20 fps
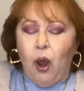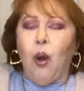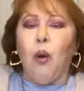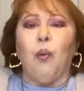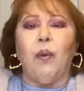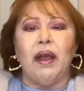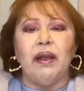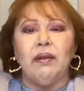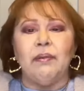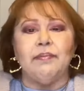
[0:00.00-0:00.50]

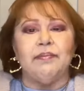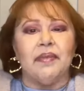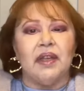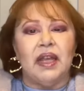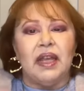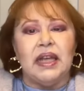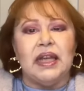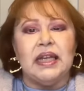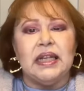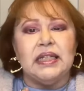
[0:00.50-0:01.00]
Well,
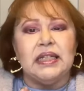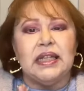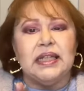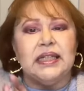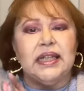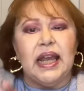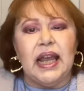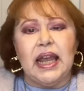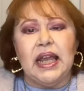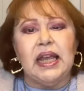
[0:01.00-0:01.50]

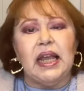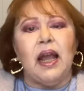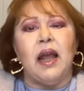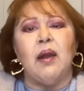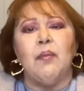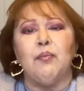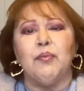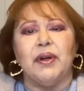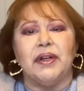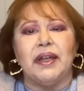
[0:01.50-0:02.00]
today
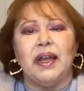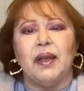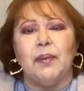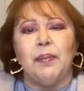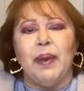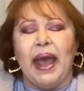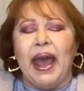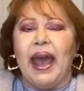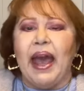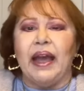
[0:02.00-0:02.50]
I'm bringing
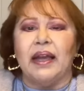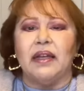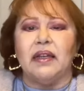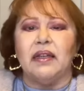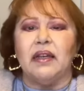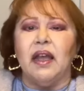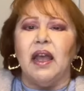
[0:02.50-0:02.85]
back